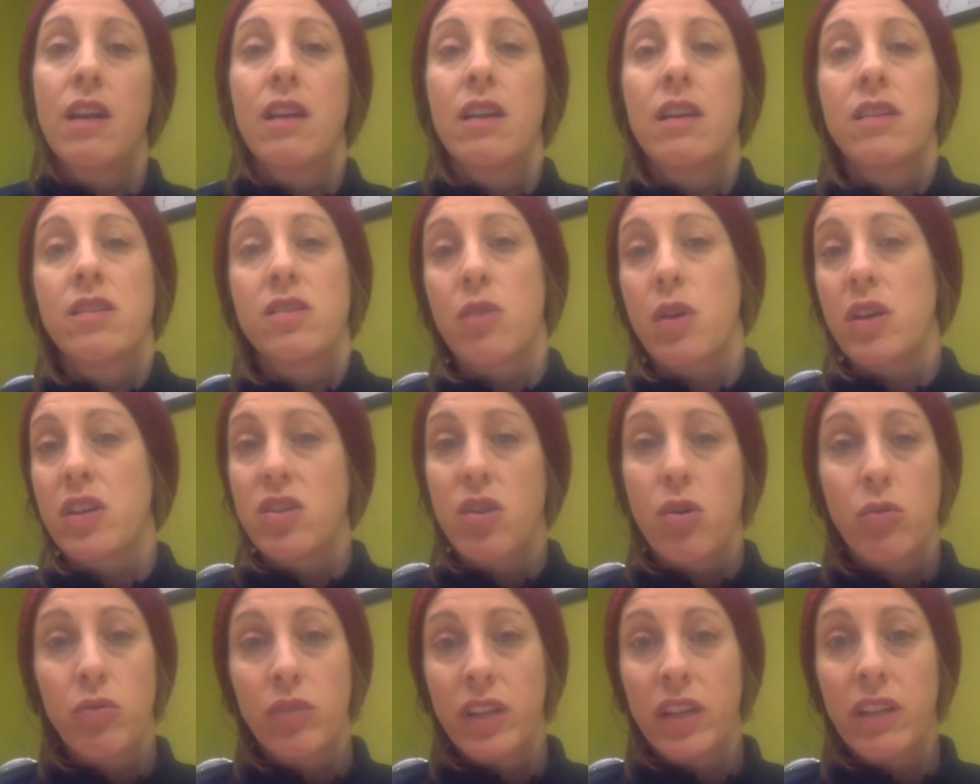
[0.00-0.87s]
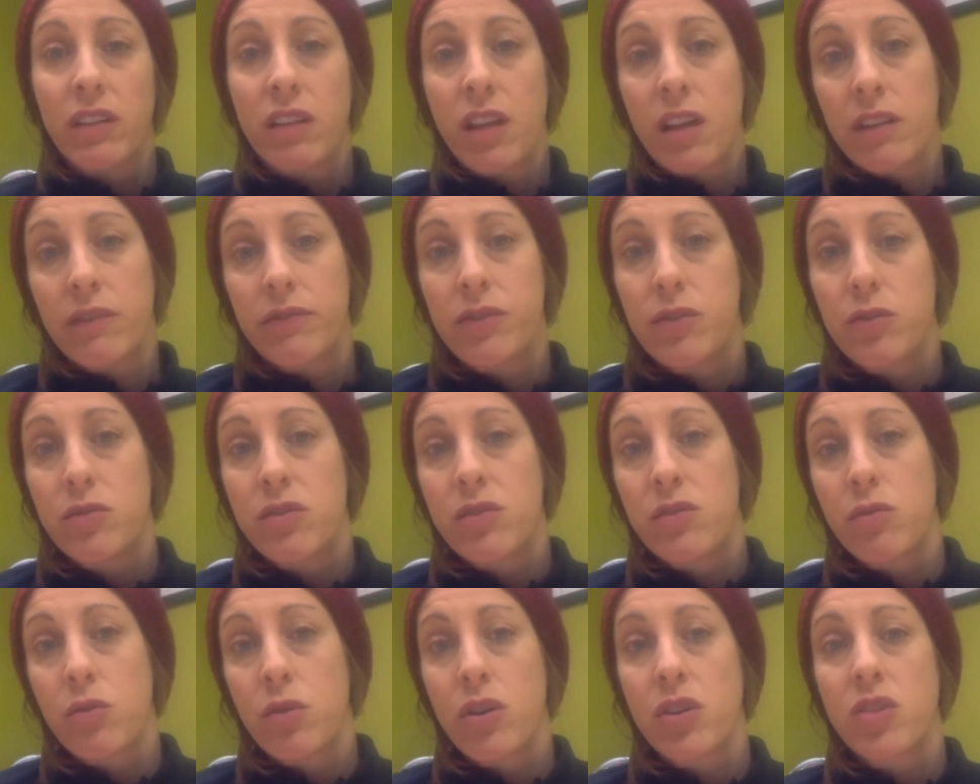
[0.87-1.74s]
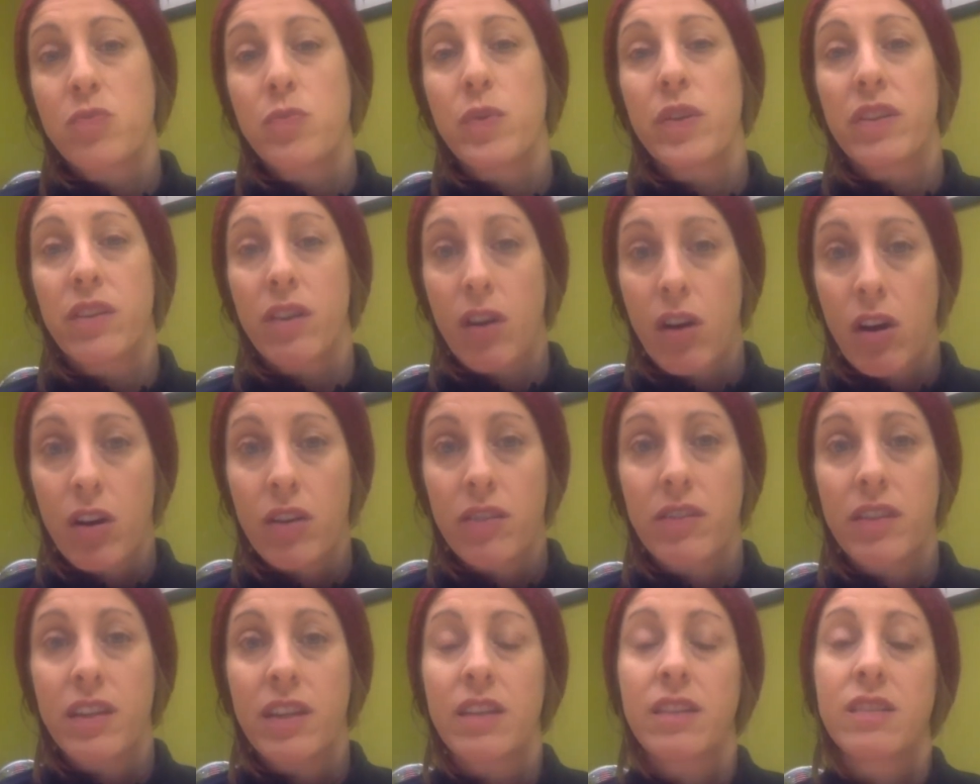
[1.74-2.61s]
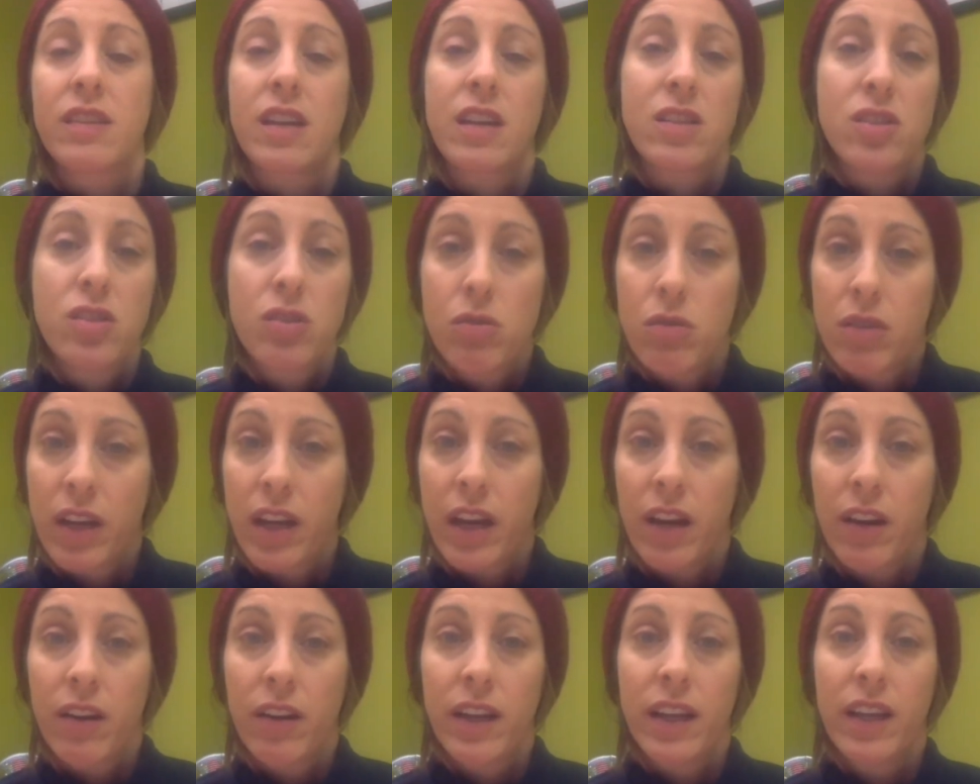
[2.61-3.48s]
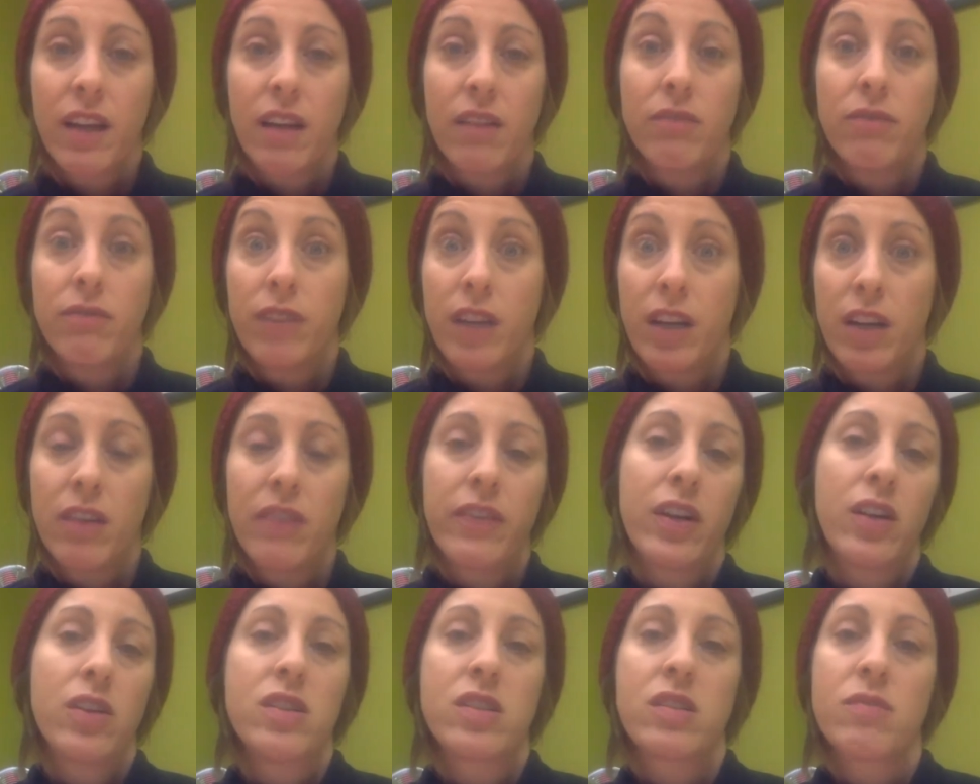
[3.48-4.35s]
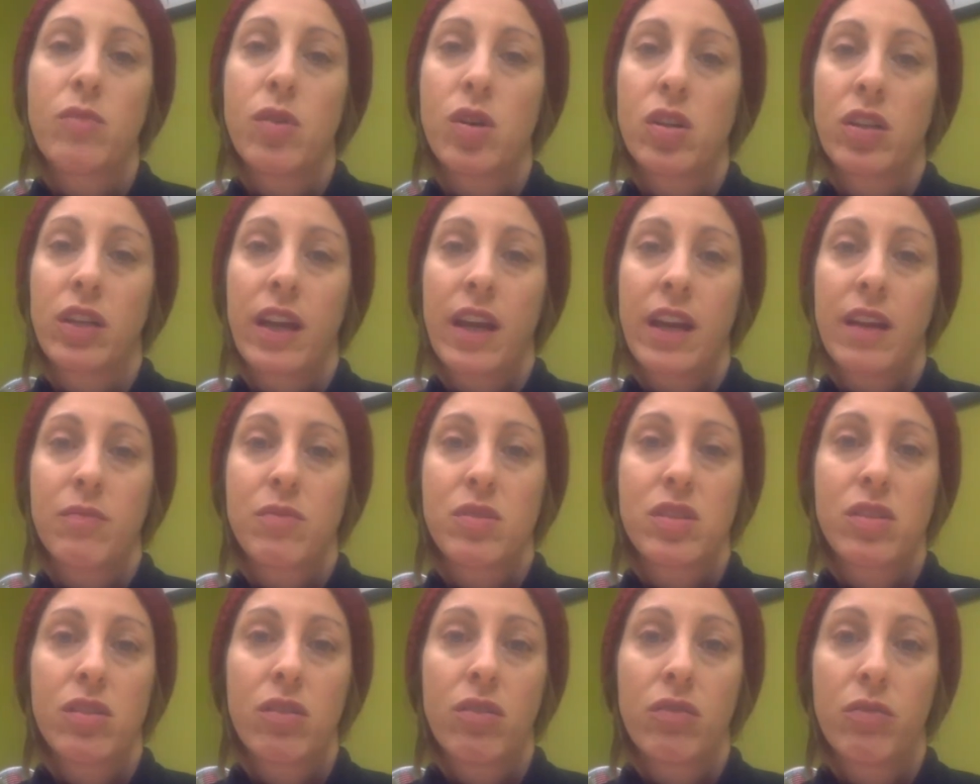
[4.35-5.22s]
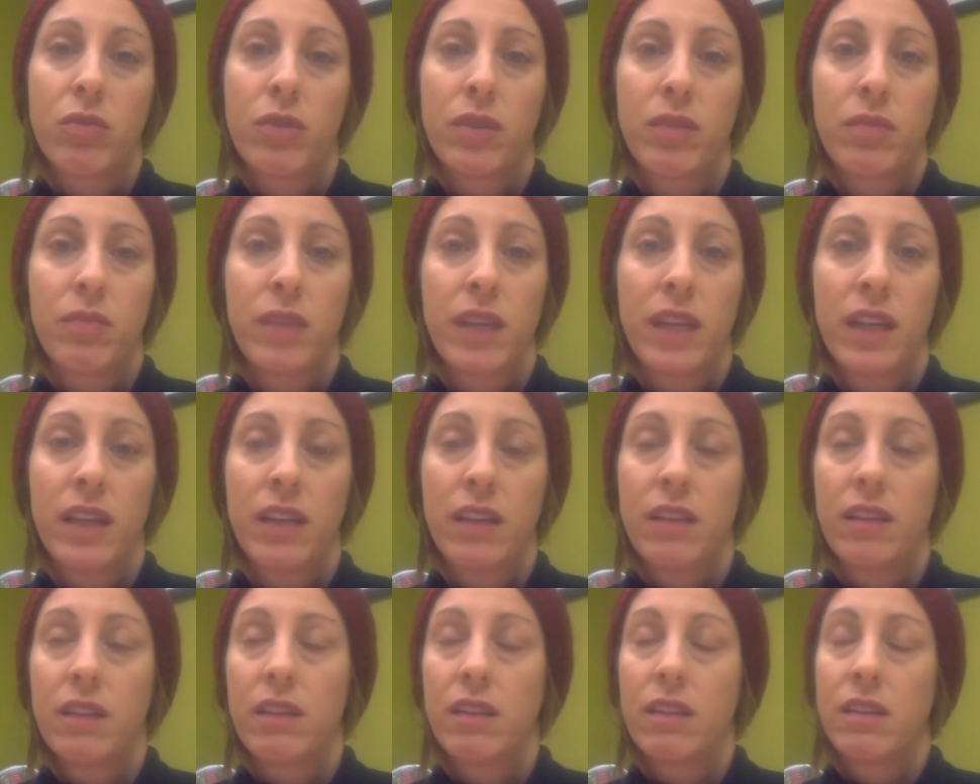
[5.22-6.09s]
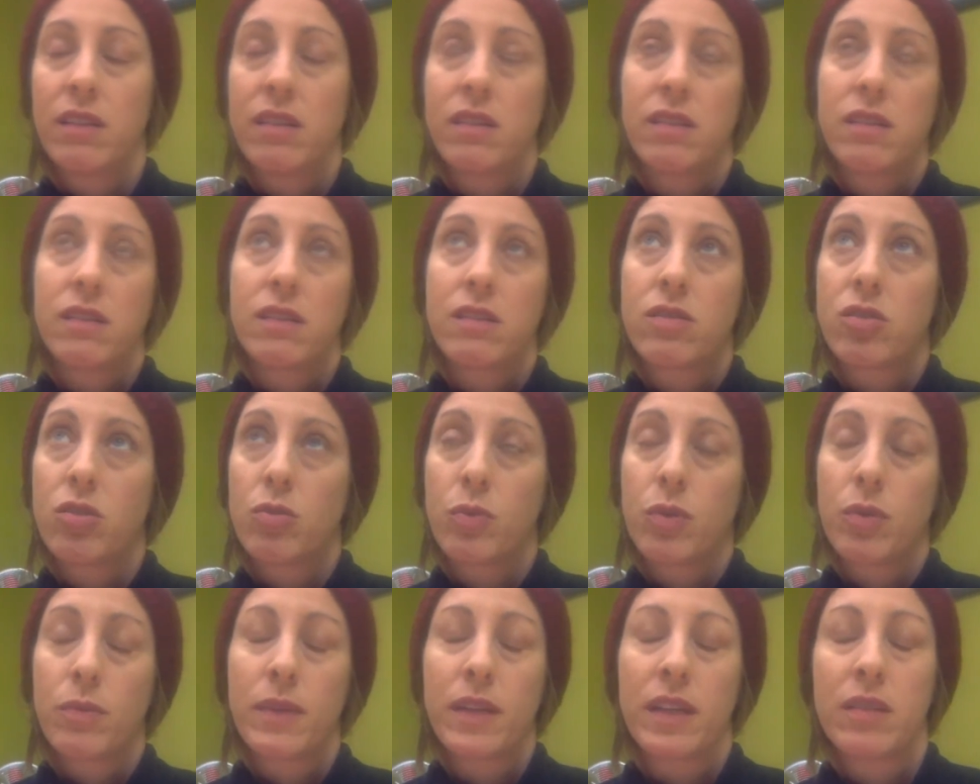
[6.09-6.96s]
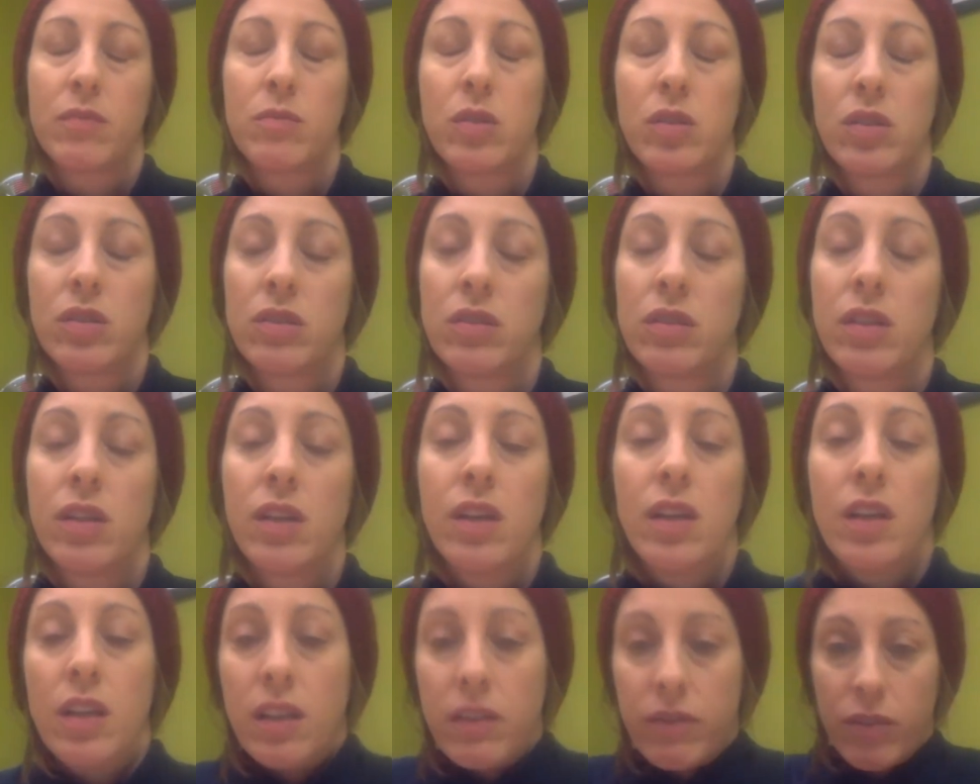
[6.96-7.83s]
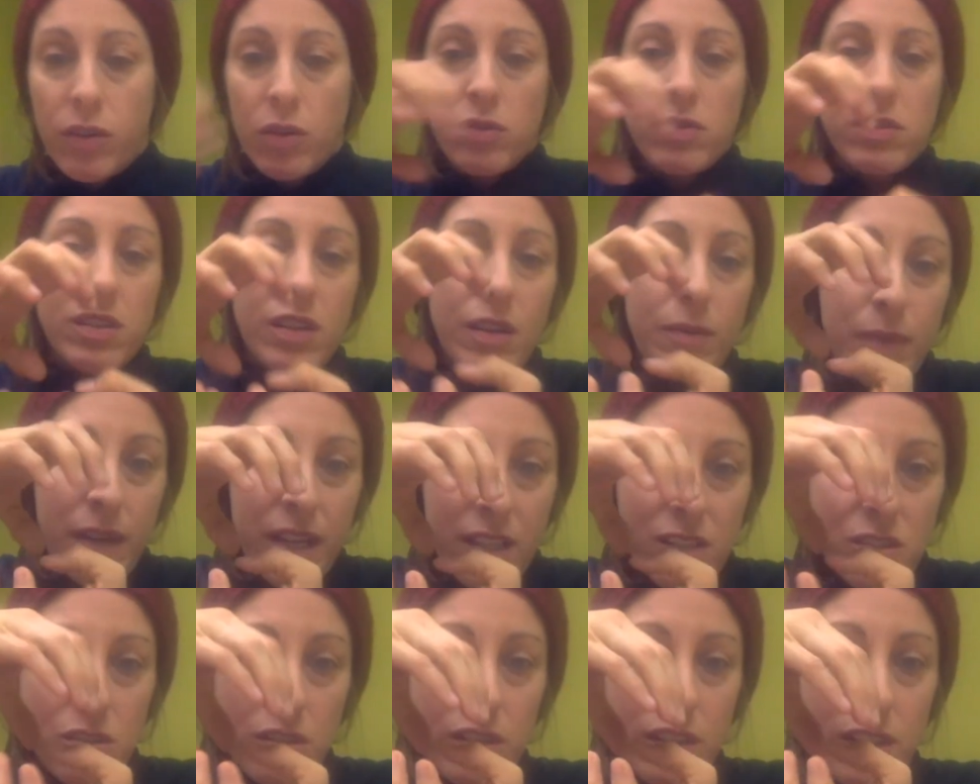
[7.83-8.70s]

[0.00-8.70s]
So I don't need a lot of food storage, but there are things. I do carry a very, very small camp stove with me. It's super minimal. It folds up actually